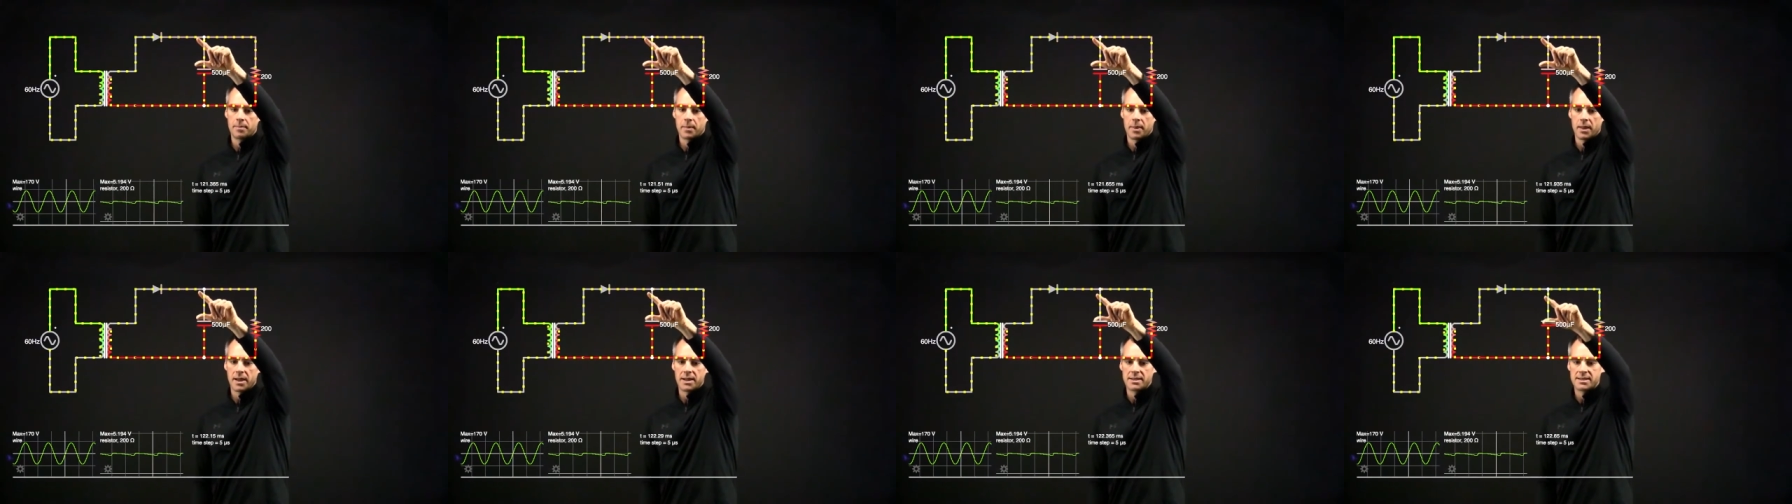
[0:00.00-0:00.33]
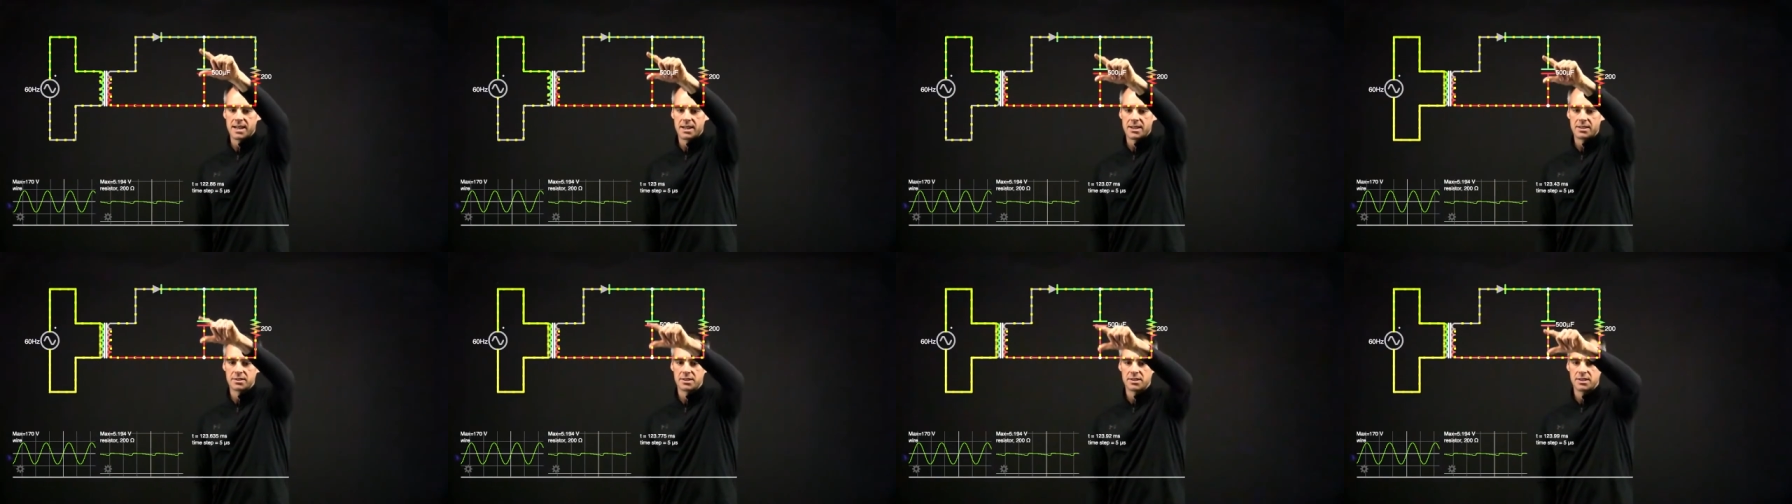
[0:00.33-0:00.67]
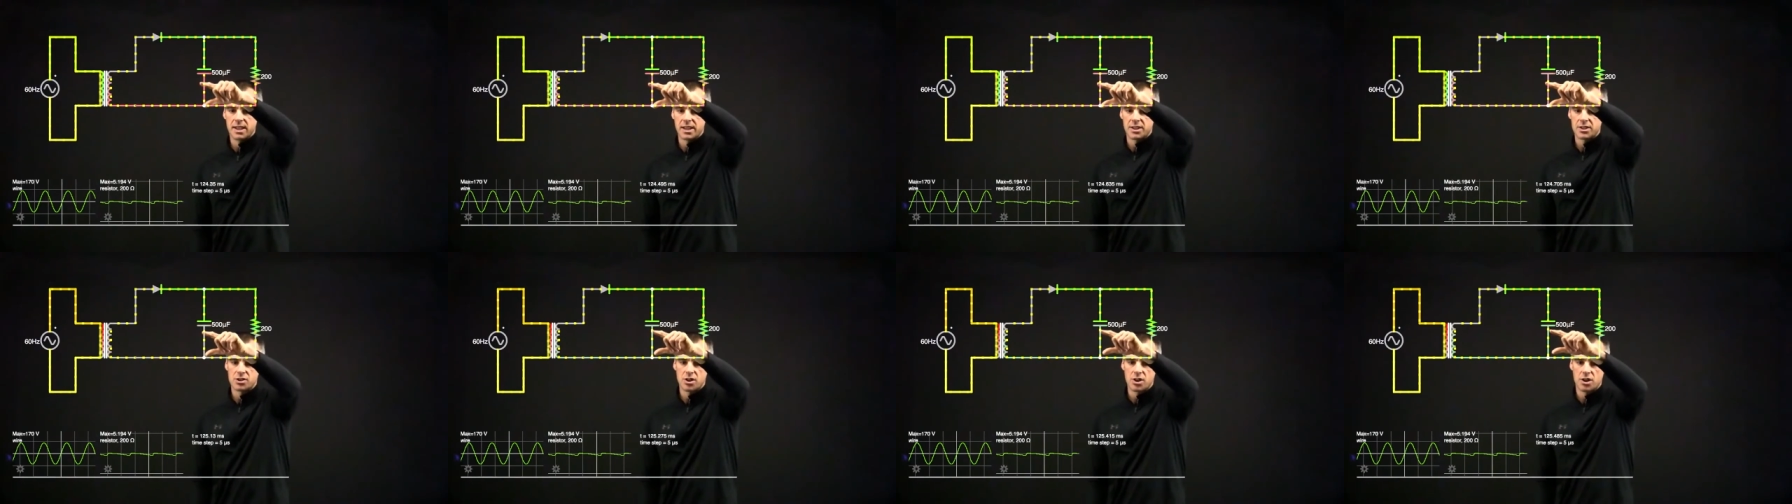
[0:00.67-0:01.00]
it's actually
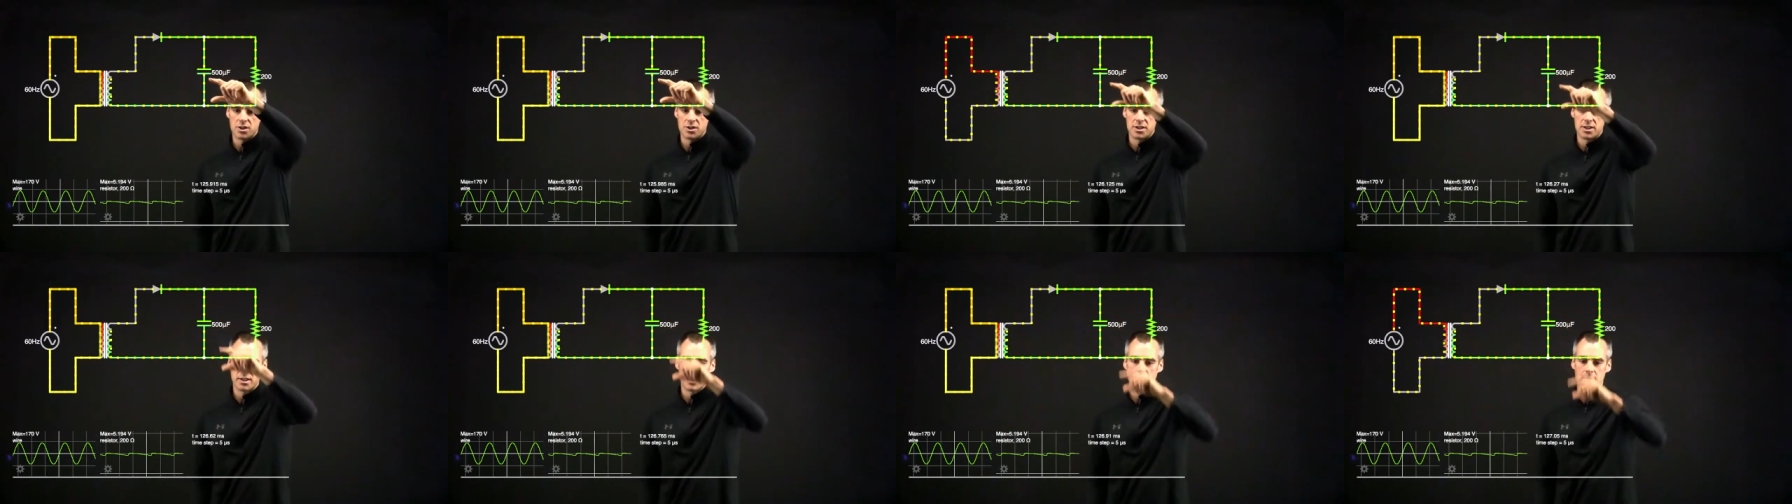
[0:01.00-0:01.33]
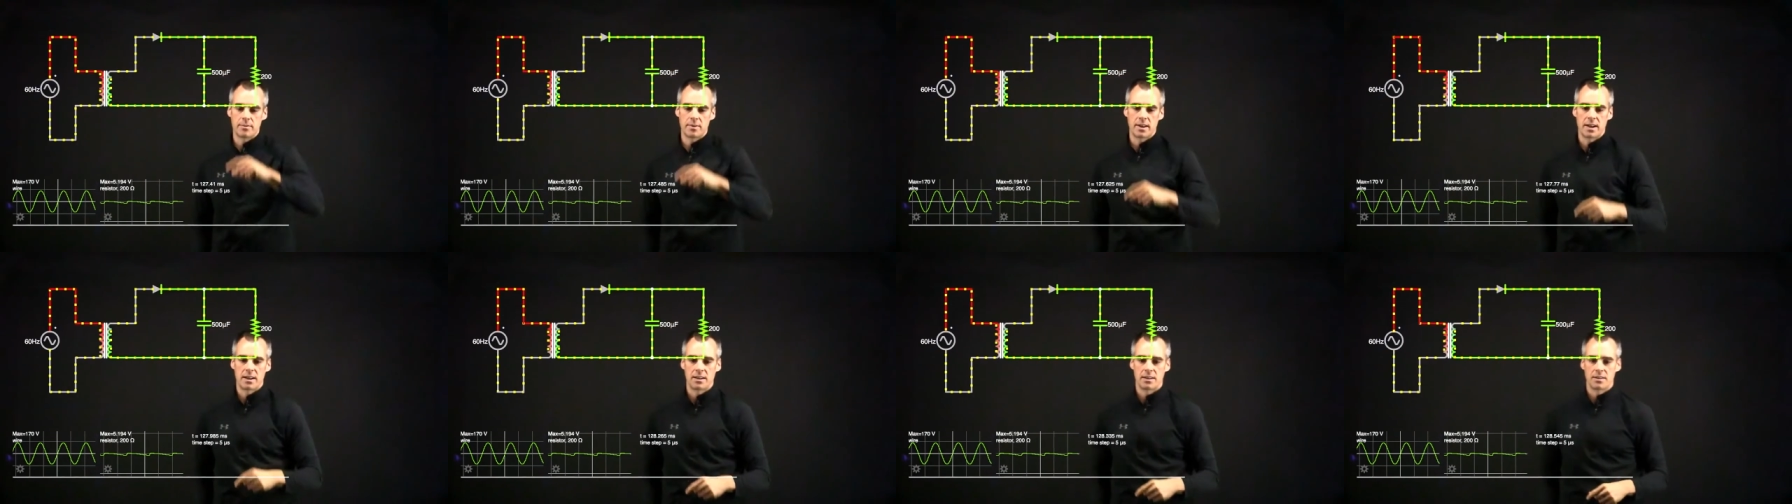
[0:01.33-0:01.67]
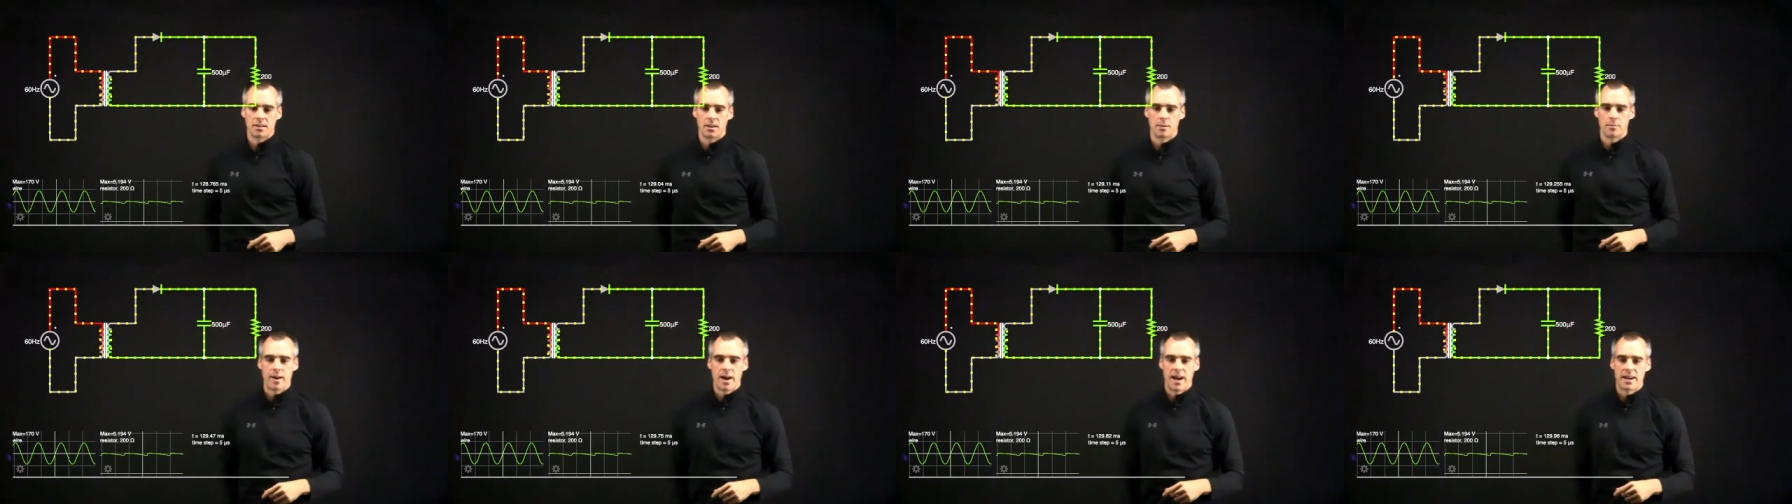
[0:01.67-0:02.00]
like charging up that
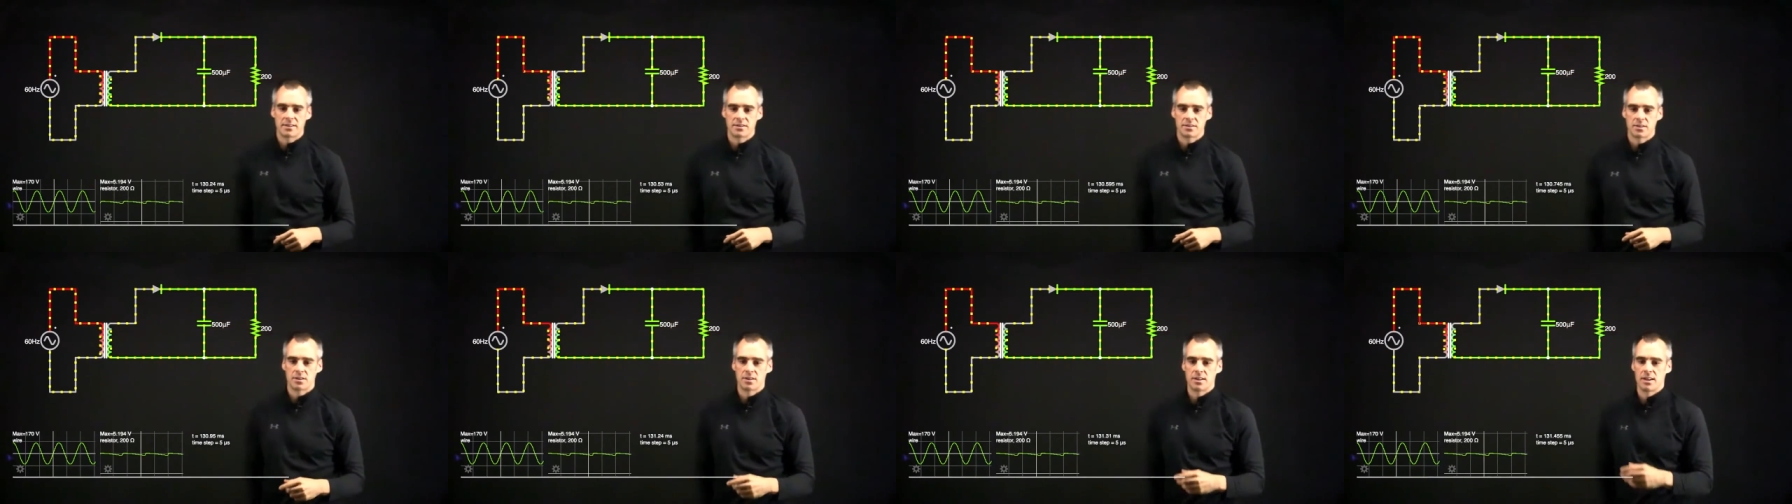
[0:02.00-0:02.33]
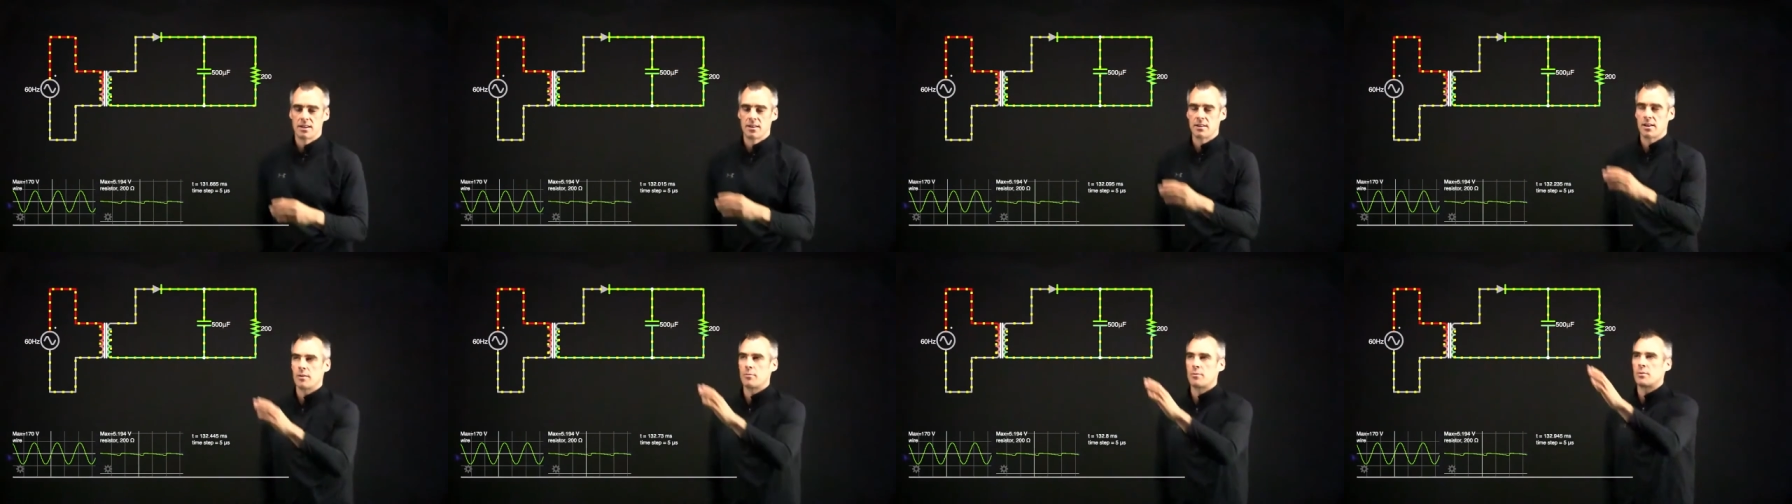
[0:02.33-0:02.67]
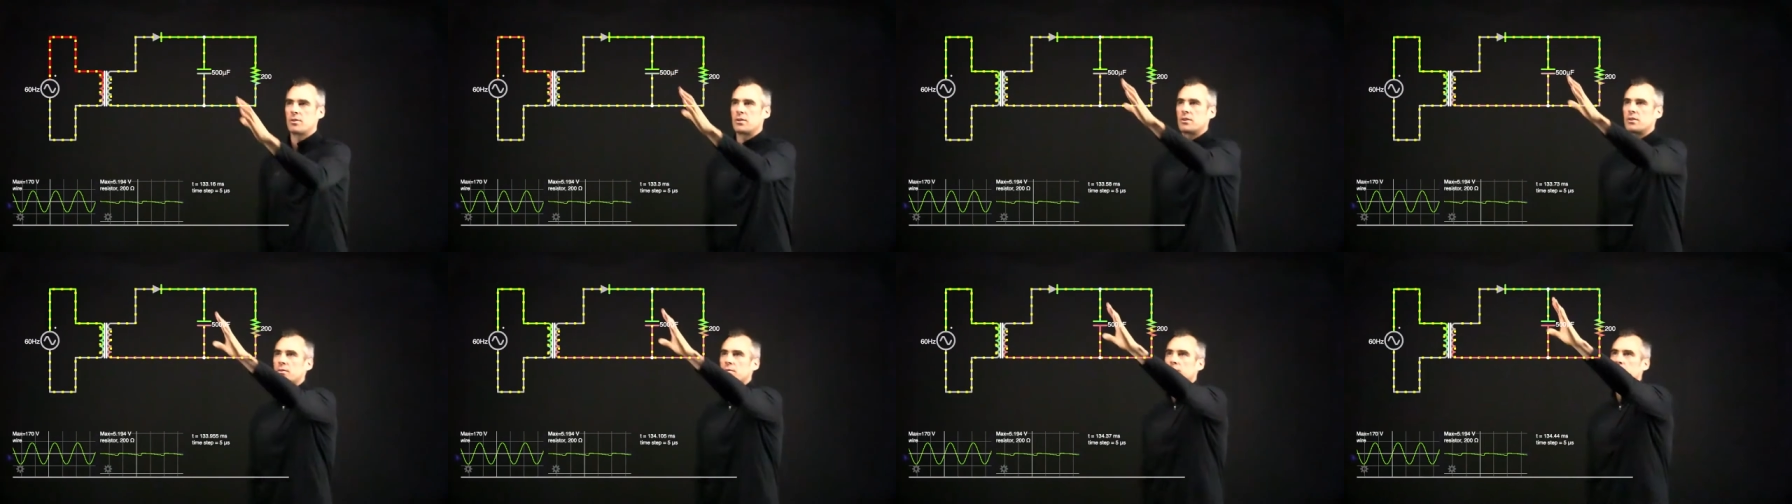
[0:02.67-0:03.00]
capacitor, and then
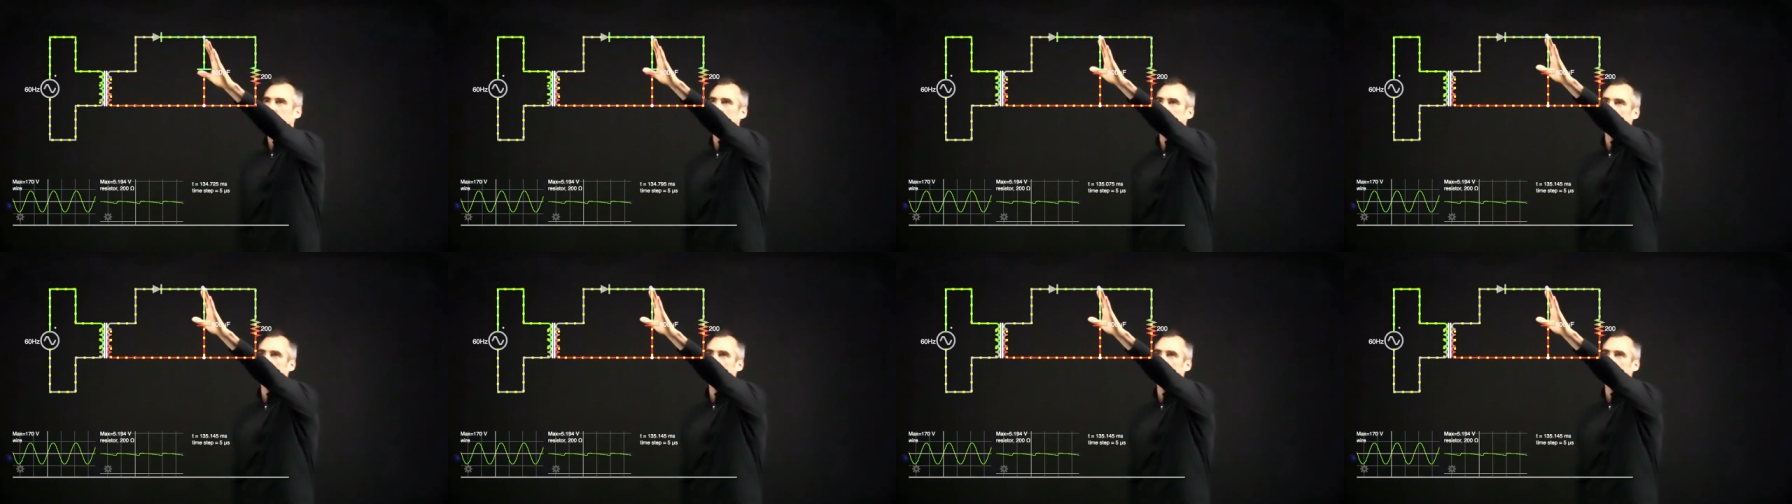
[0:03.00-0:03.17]
when the